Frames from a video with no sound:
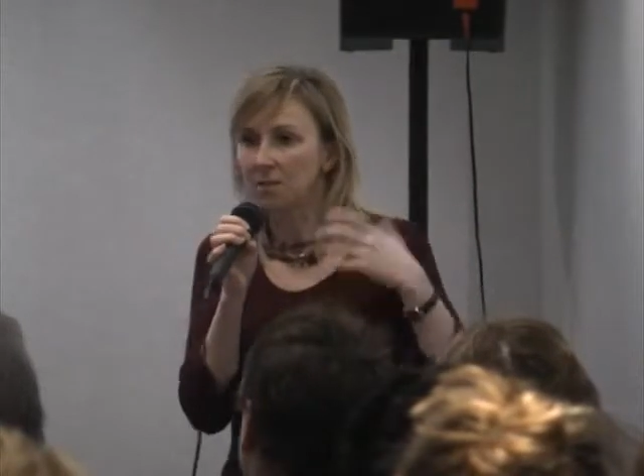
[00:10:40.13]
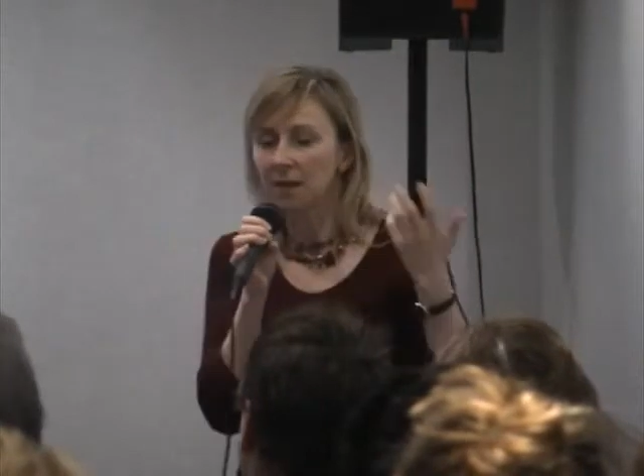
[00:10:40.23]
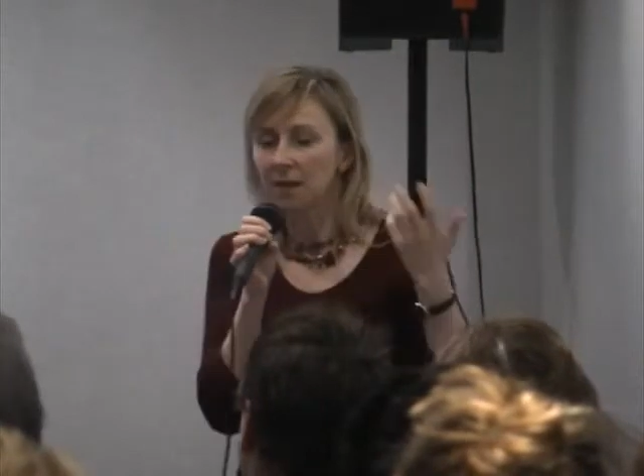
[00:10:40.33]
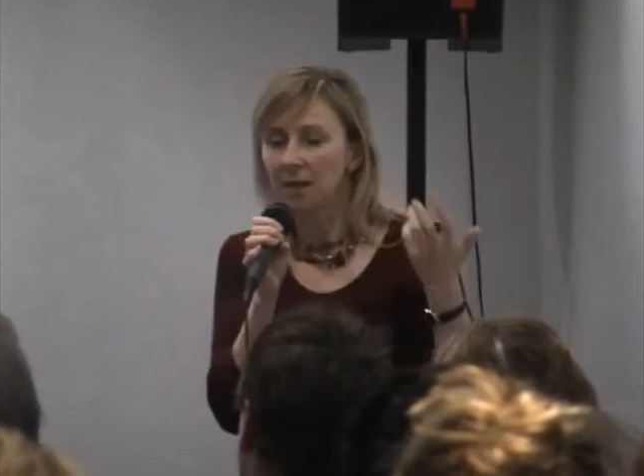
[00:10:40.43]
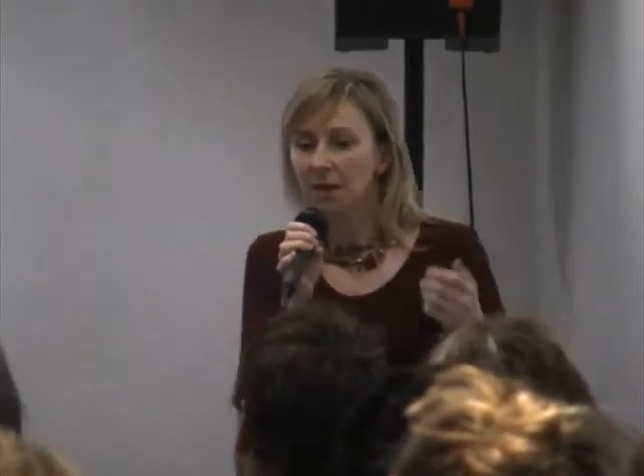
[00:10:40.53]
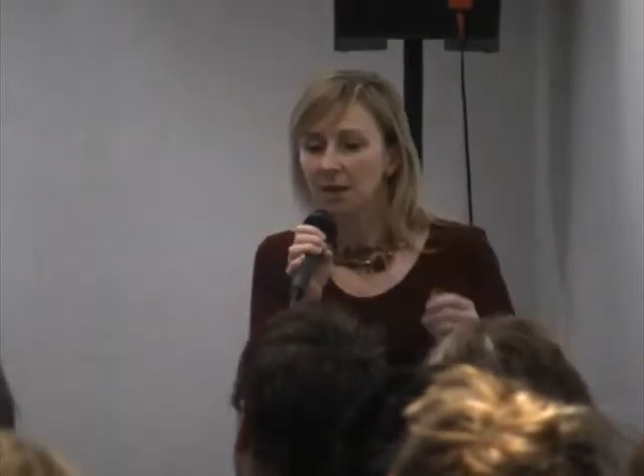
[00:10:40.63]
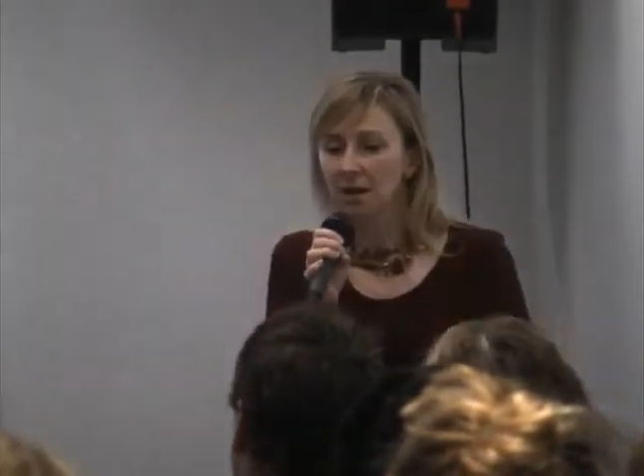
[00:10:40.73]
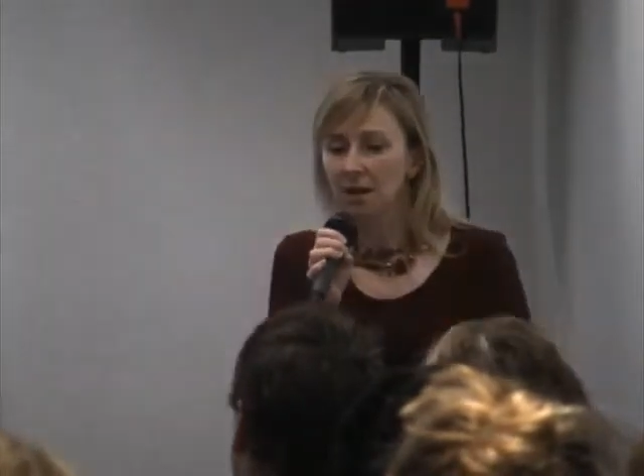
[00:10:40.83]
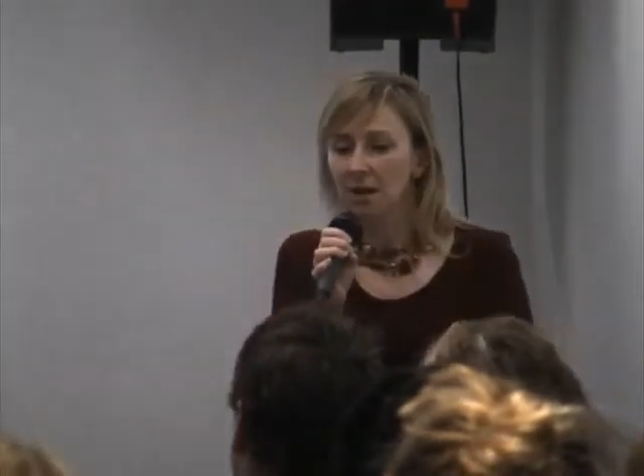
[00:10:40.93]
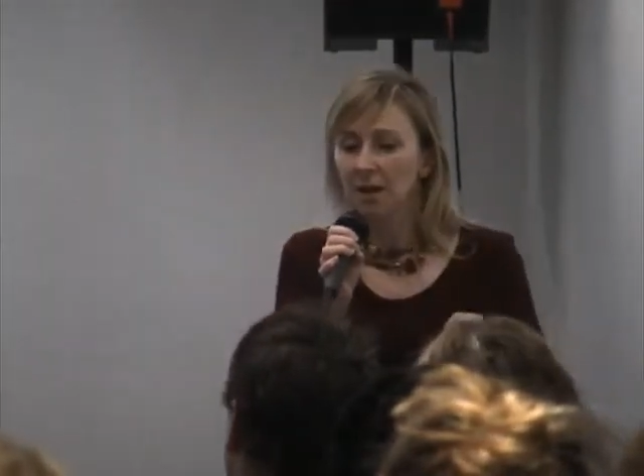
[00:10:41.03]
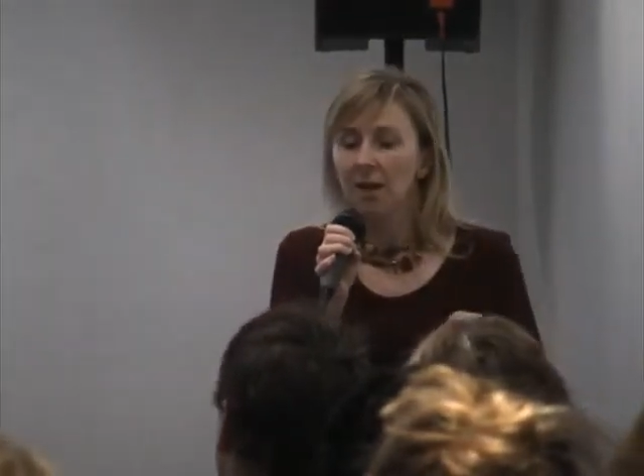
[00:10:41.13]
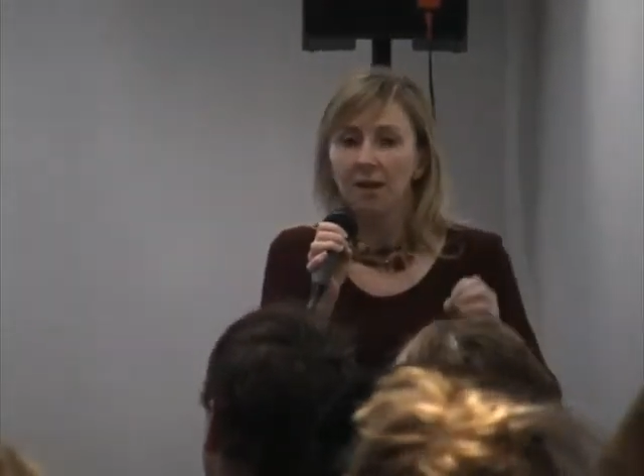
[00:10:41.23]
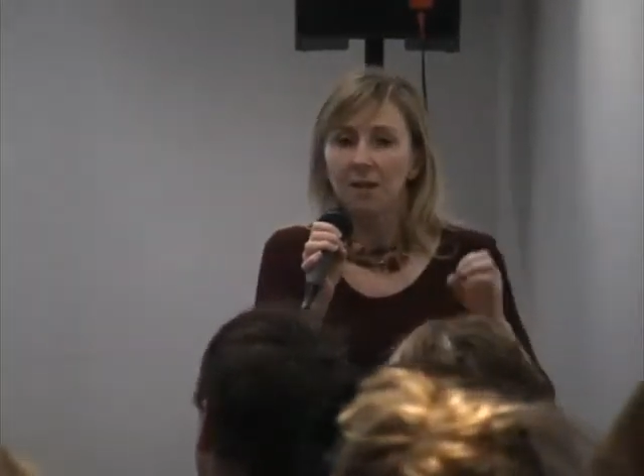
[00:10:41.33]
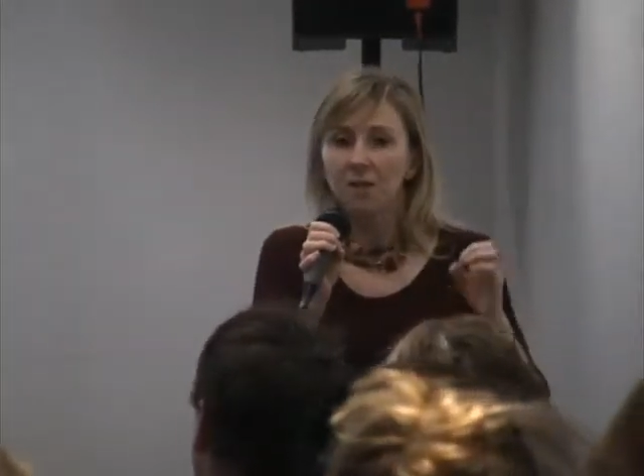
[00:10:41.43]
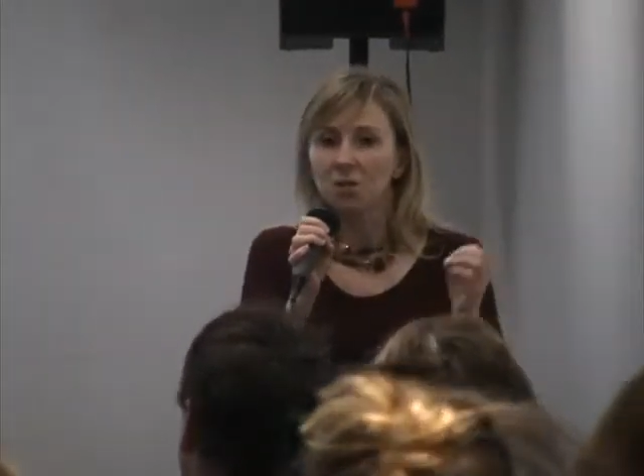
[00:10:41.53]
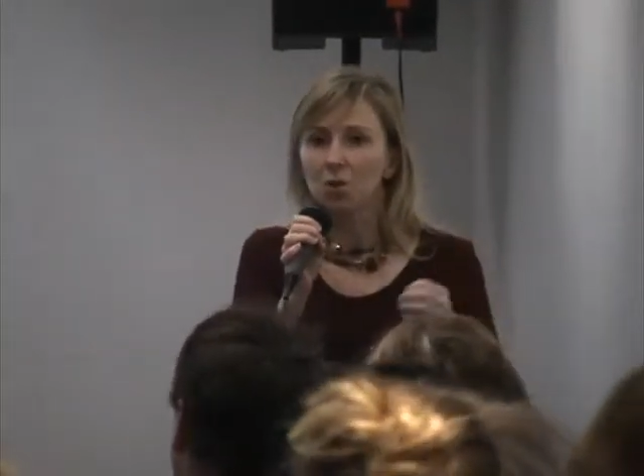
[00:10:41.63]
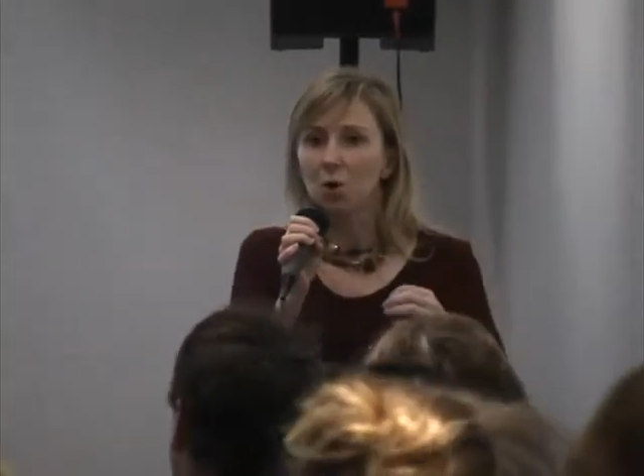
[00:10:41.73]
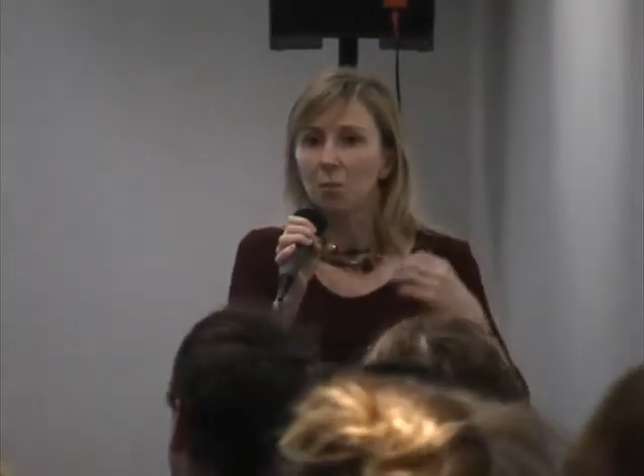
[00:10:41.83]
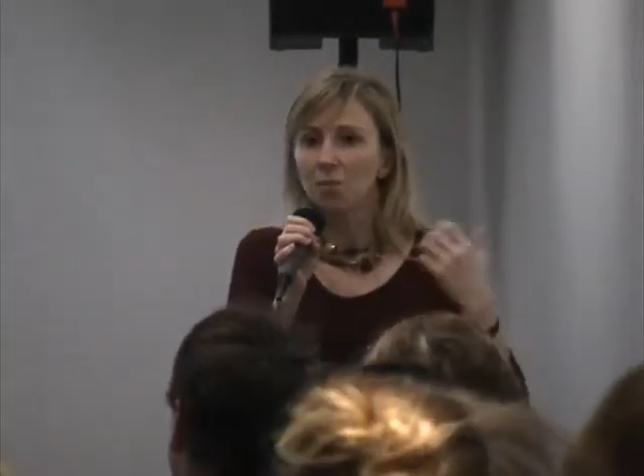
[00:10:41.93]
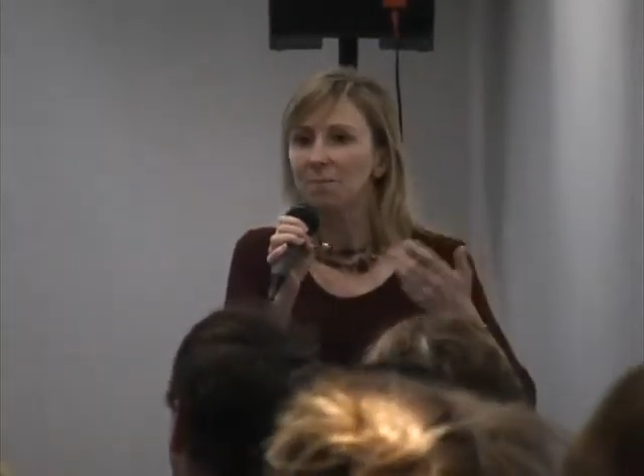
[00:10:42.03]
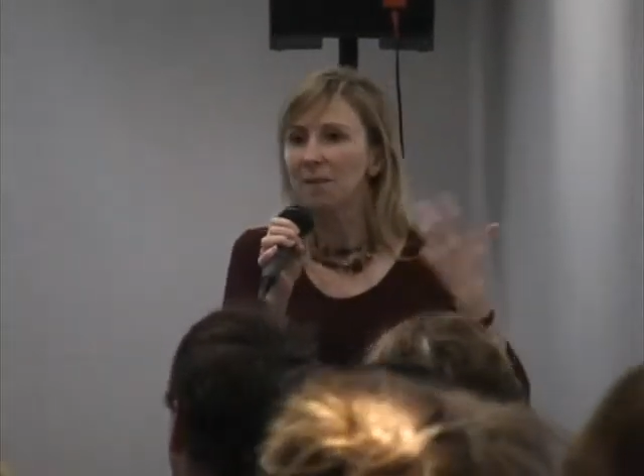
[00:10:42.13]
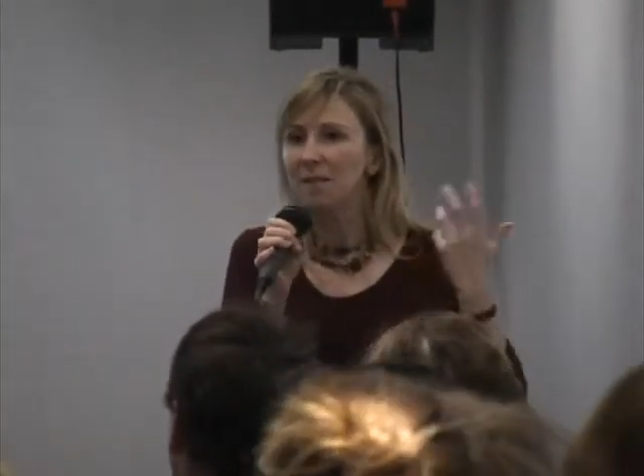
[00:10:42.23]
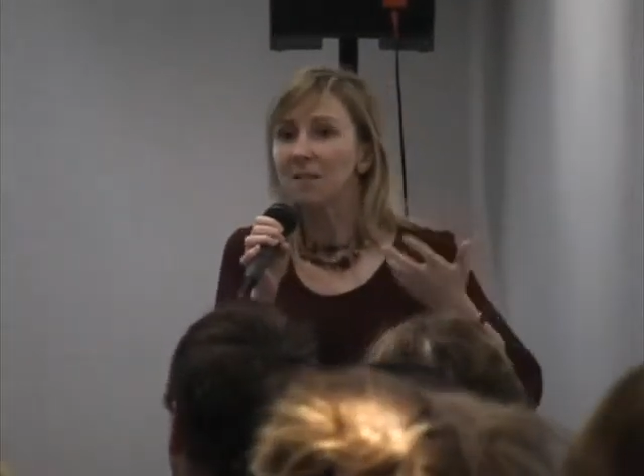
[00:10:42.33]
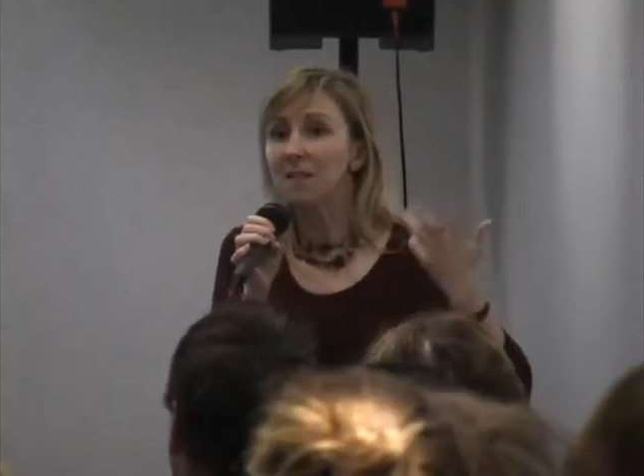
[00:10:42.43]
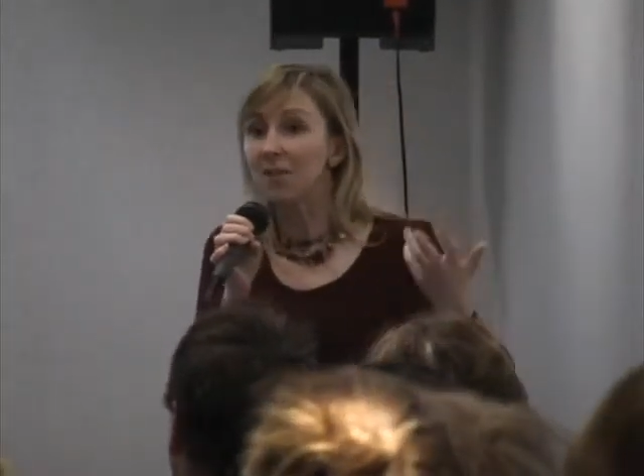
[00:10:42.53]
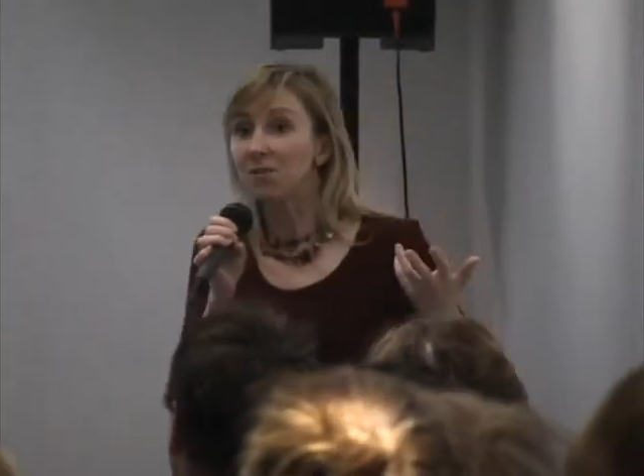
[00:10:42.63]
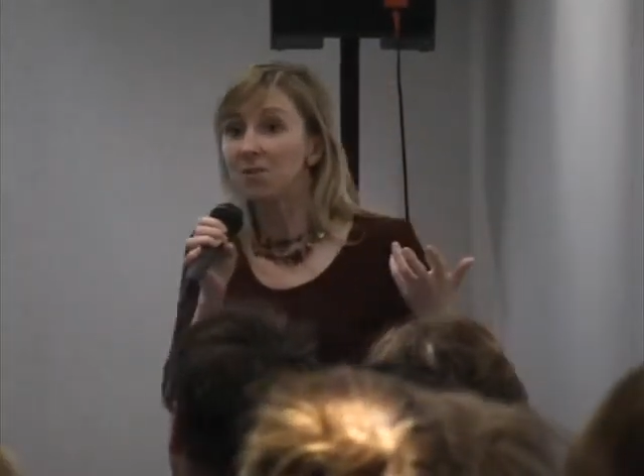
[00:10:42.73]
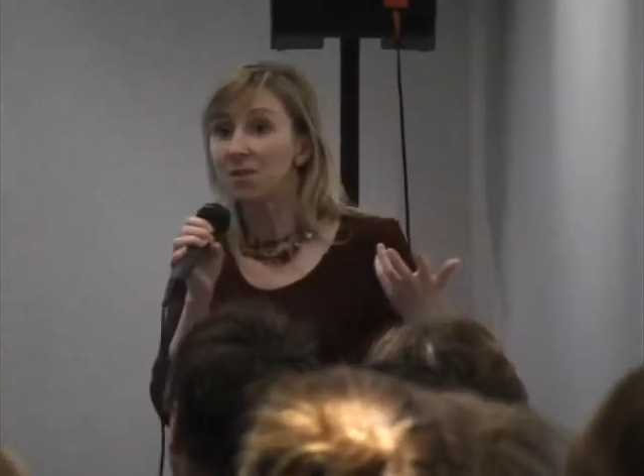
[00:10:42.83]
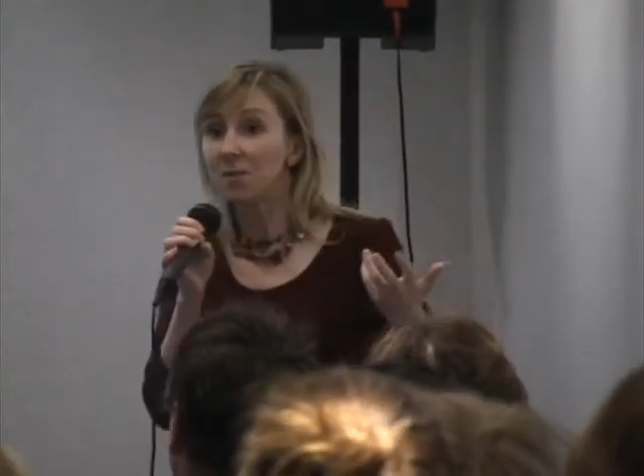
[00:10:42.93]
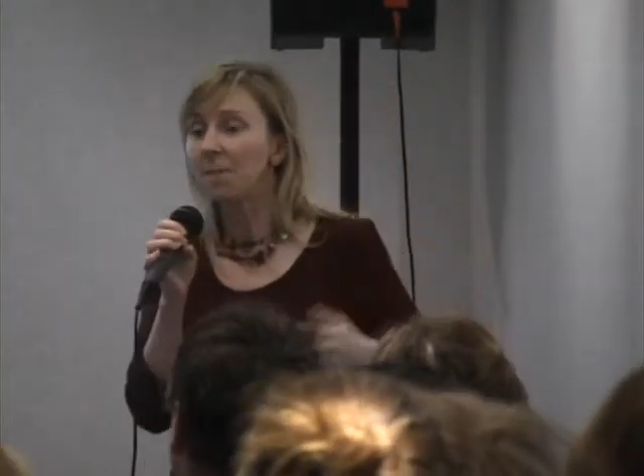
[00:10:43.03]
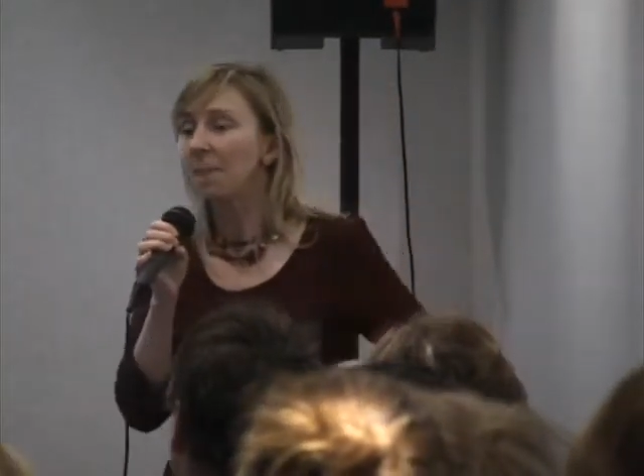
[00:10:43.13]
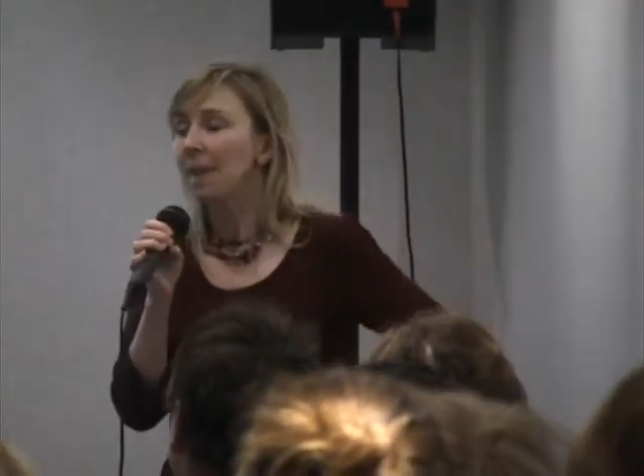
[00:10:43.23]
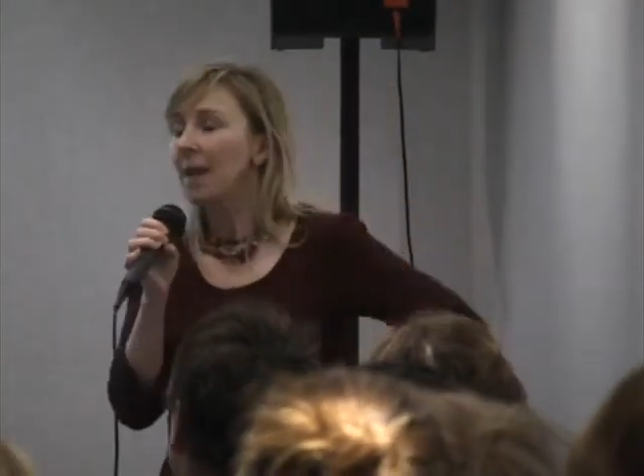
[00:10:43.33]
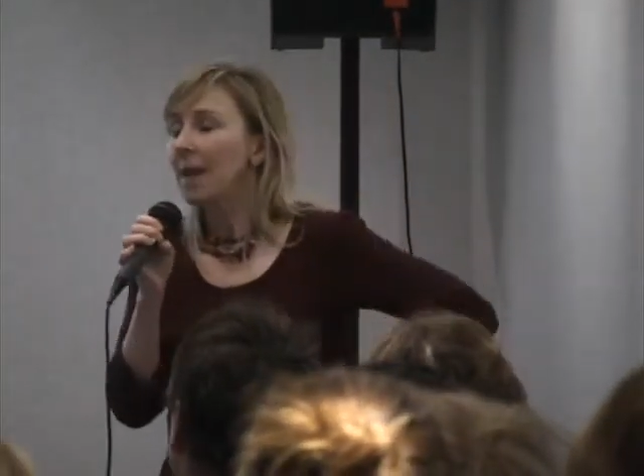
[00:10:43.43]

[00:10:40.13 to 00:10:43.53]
If you can get that online, it's just a corpus of business letters.